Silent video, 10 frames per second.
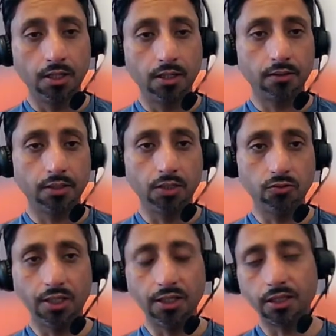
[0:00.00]
Now
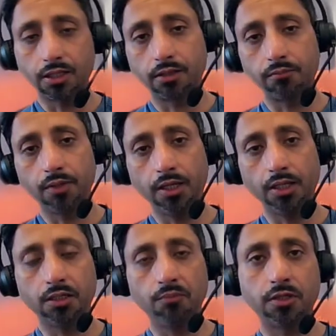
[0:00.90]
this
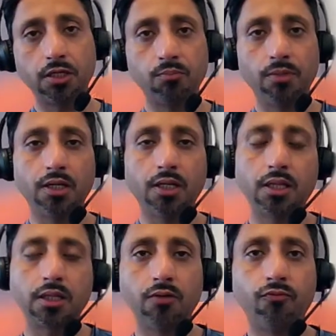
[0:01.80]
income statement is
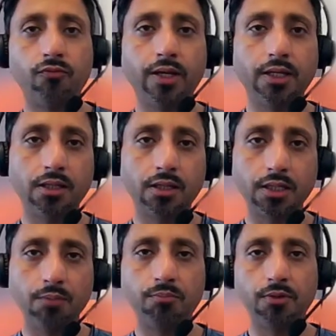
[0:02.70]
a very
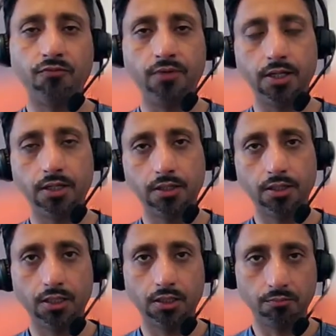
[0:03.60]
simplified
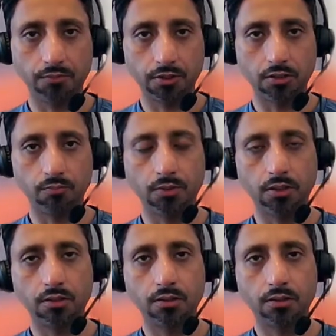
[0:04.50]
income statement.